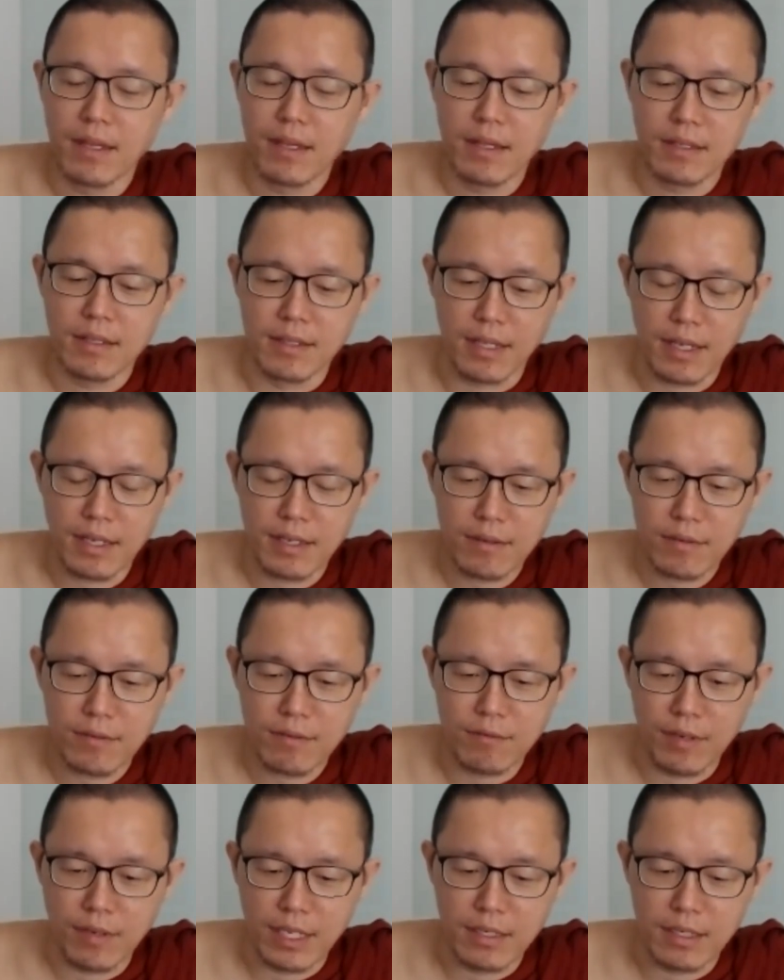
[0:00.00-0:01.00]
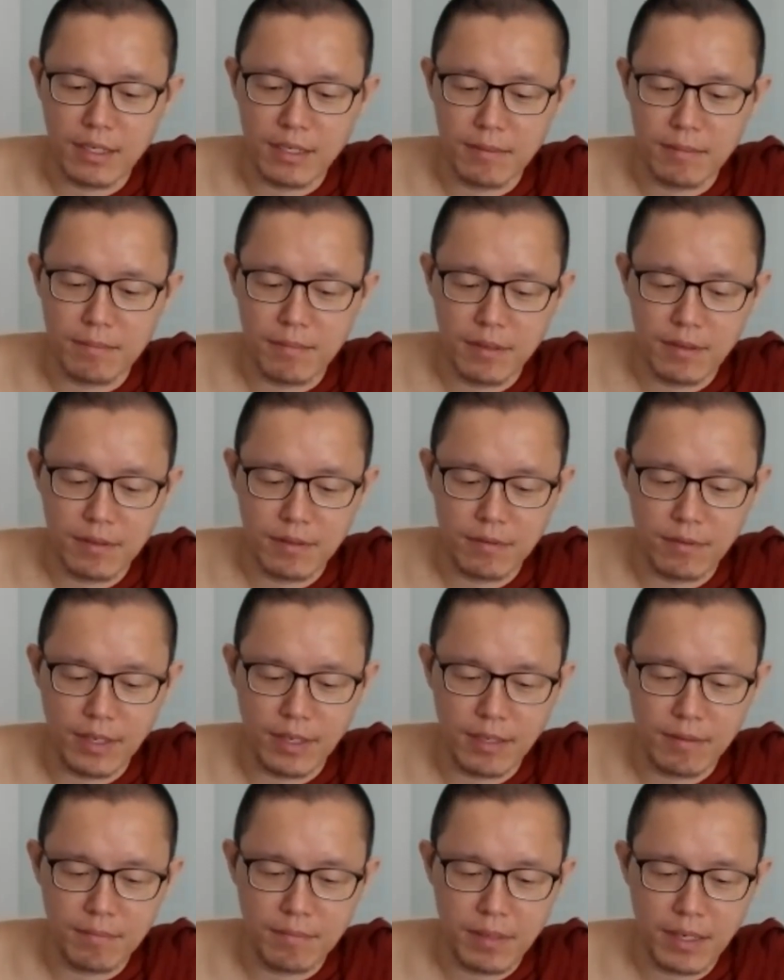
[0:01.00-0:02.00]
Then when
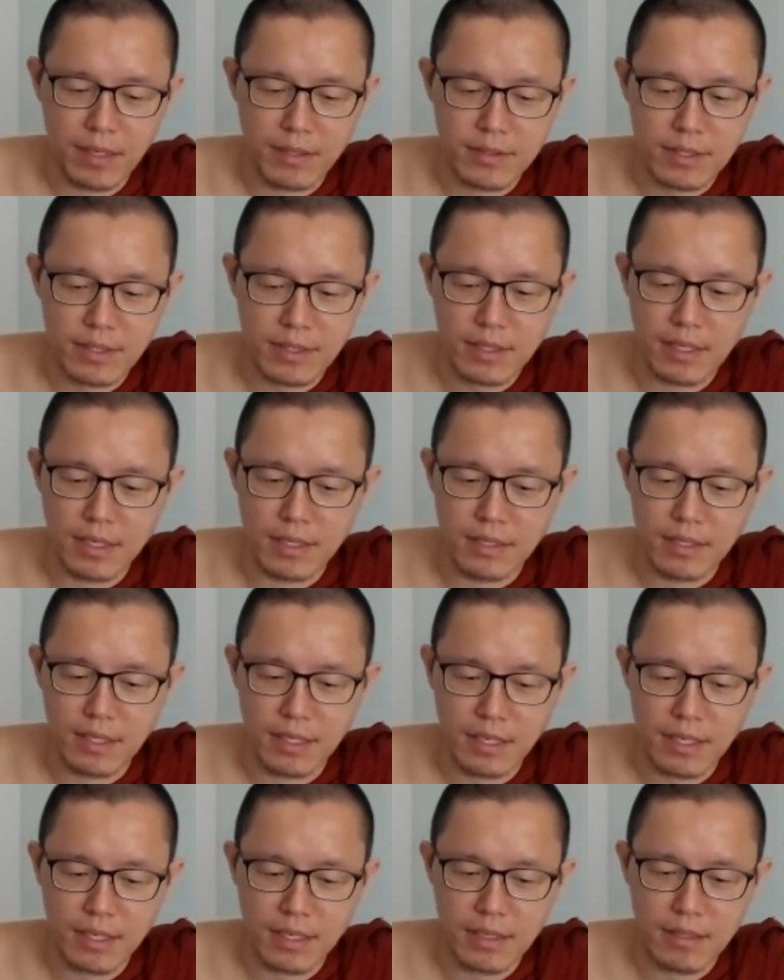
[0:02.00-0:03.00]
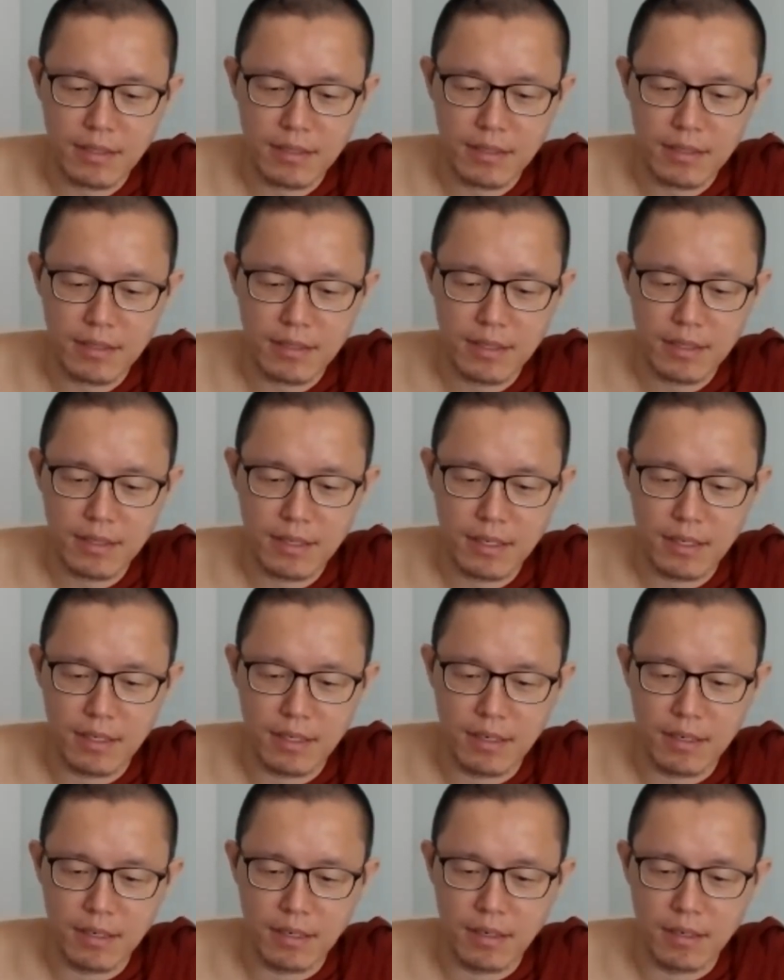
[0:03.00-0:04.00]
a person attain
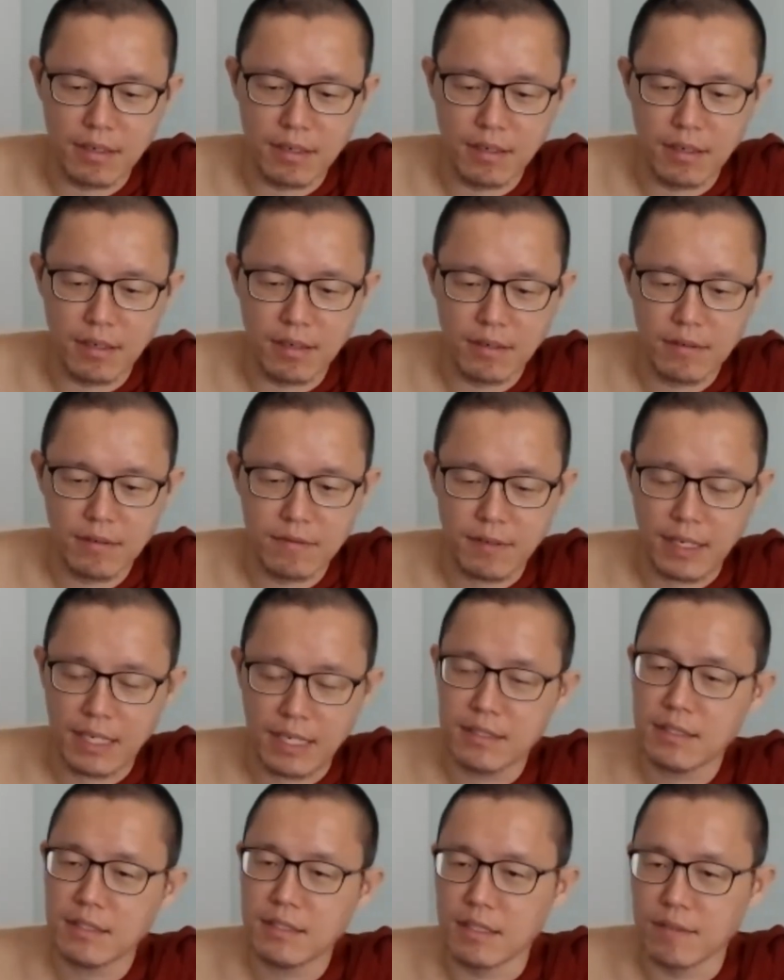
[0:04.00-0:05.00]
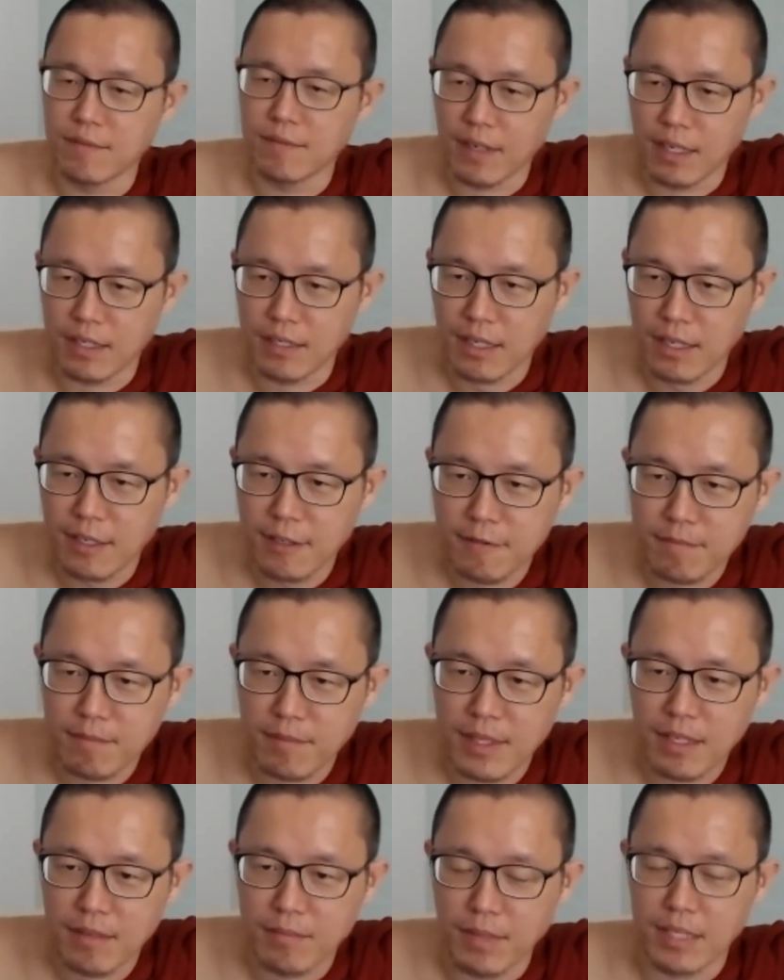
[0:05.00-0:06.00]
final nirvana,
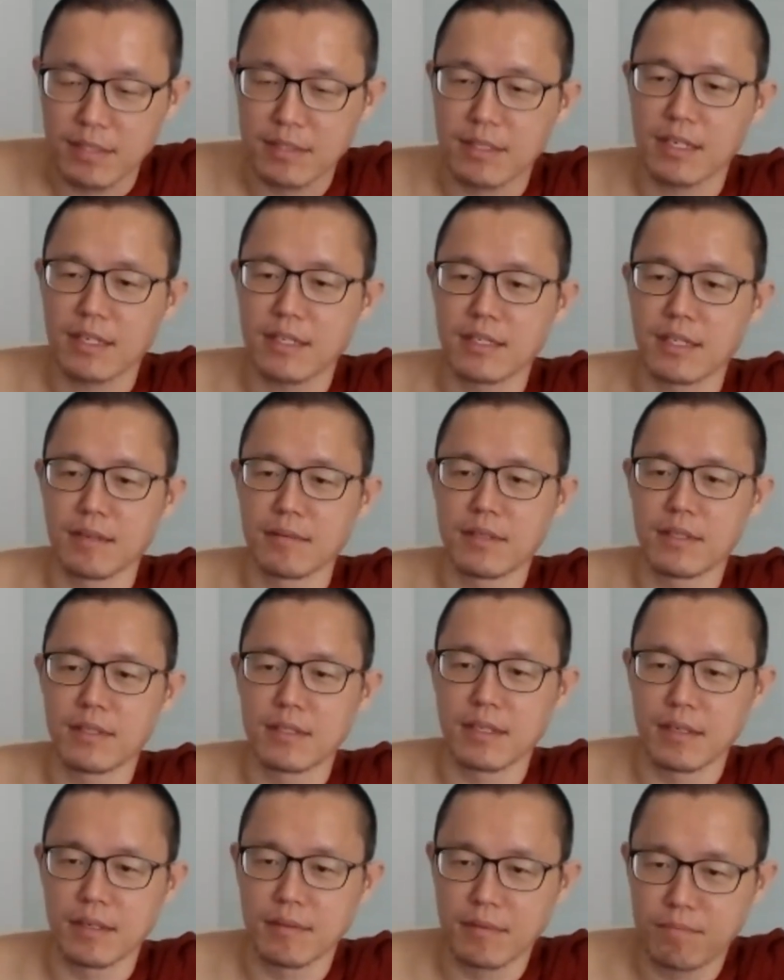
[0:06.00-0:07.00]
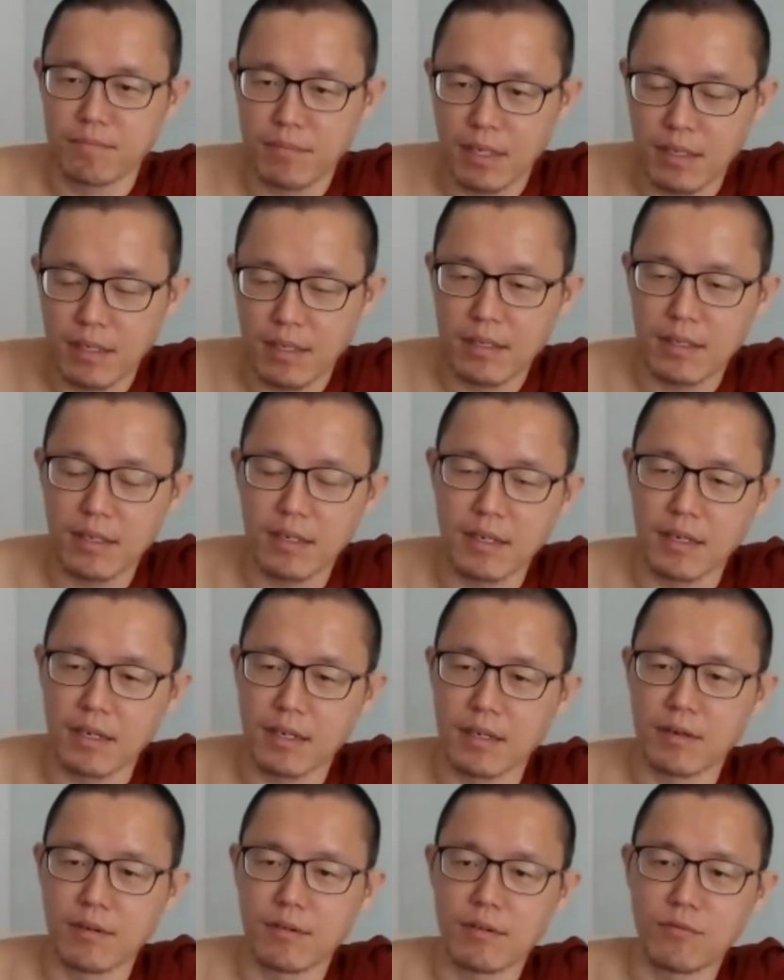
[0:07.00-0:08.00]
basically they
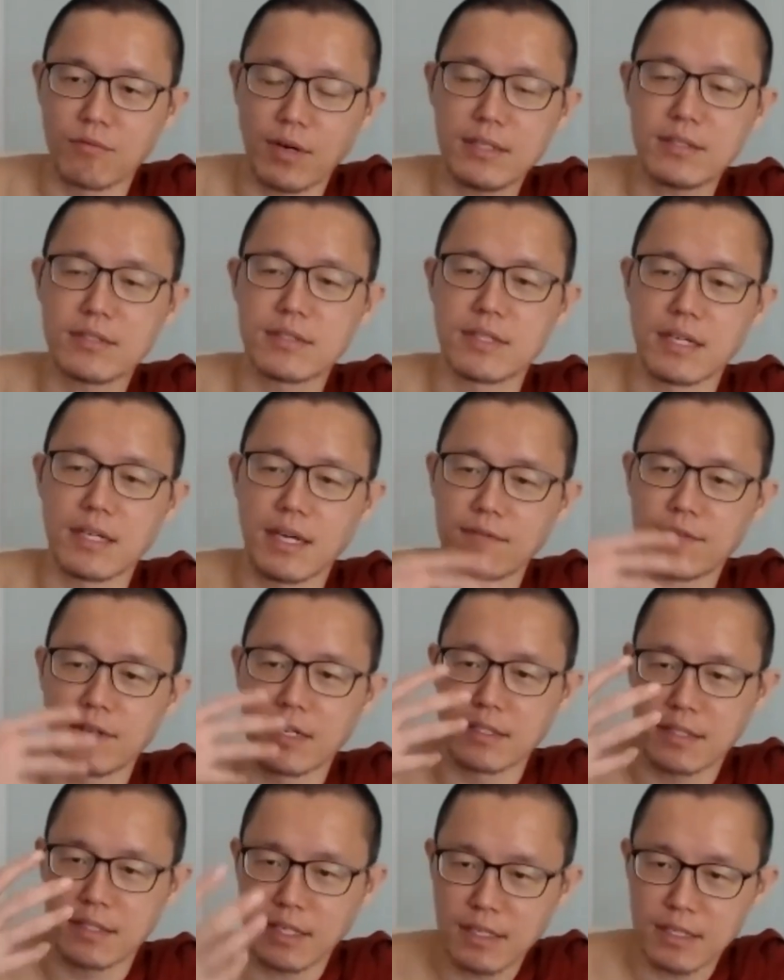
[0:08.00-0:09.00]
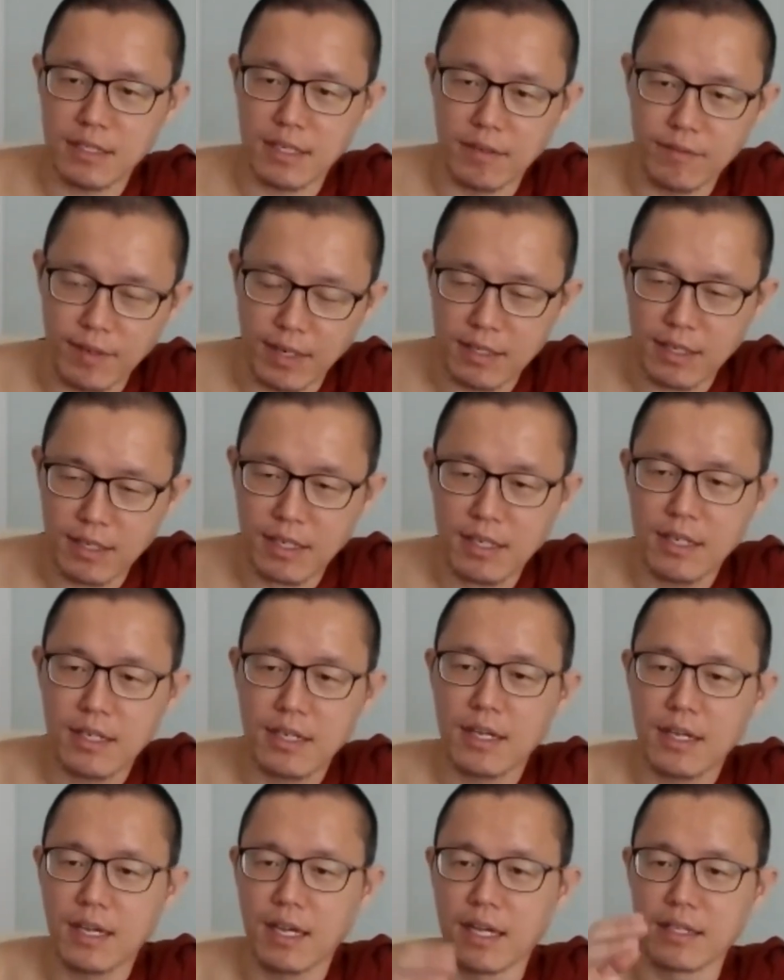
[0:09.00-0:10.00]
once they have attained nirvana
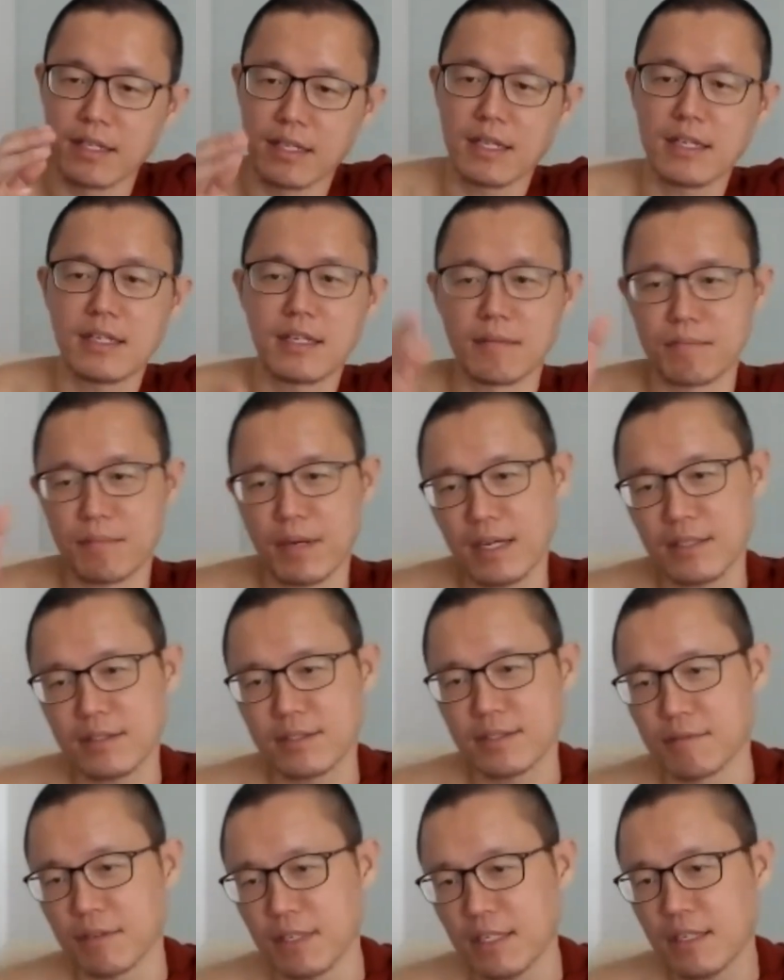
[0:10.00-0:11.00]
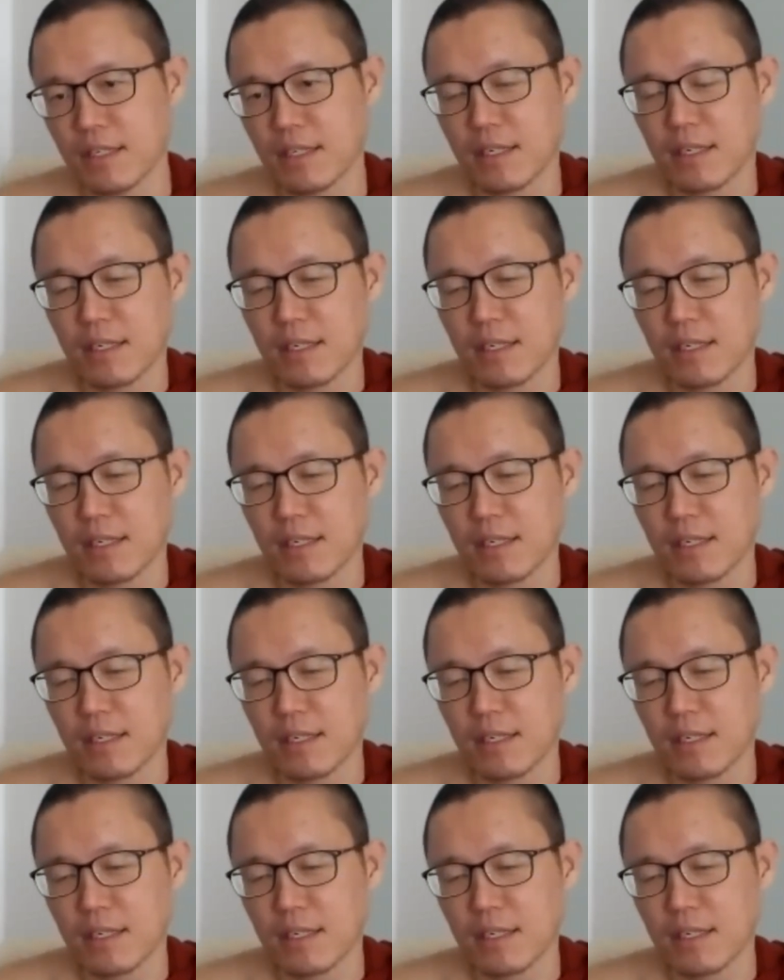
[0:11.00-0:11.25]
and then they pass away,